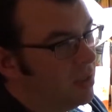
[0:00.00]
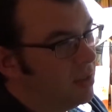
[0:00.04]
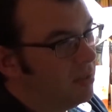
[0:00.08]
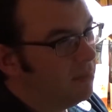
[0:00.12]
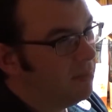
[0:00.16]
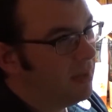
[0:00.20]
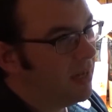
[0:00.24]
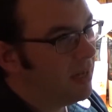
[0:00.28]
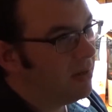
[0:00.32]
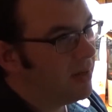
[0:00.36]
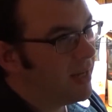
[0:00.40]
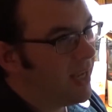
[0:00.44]

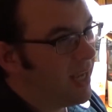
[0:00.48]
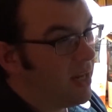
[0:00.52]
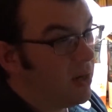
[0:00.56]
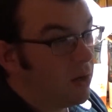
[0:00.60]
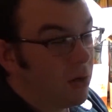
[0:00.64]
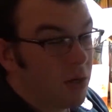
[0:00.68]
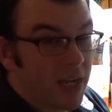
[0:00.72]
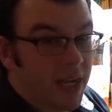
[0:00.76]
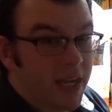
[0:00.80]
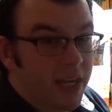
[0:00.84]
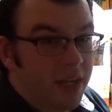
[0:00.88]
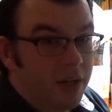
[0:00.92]
about 8 or
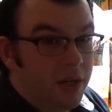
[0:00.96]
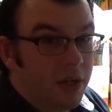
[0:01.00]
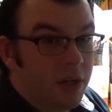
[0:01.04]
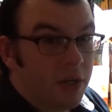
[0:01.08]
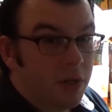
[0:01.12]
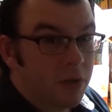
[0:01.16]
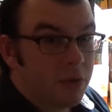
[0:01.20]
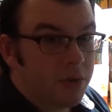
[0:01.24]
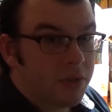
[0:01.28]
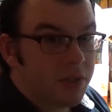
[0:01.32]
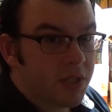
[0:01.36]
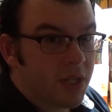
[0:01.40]
9
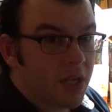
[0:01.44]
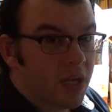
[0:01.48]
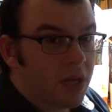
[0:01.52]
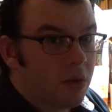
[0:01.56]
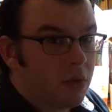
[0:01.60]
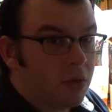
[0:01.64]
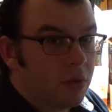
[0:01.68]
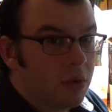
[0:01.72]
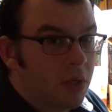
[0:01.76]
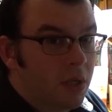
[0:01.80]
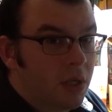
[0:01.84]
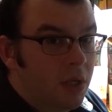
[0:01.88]
years
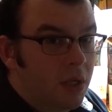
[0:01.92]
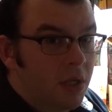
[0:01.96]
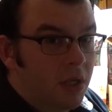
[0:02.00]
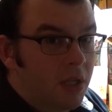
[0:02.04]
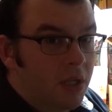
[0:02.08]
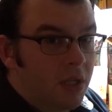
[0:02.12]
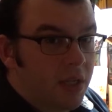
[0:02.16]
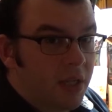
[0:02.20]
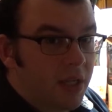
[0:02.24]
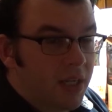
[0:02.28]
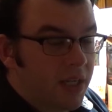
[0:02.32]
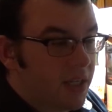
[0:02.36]
now,
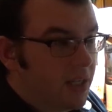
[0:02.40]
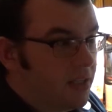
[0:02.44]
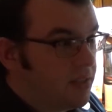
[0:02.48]
and